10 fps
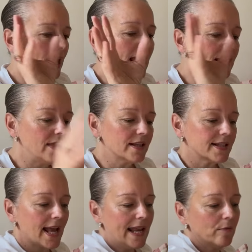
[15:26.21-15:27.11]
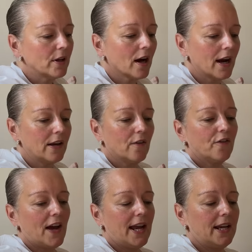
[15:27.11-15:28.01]
In the same kind
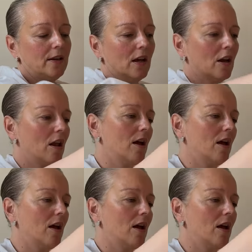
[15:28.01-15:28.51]
of vein,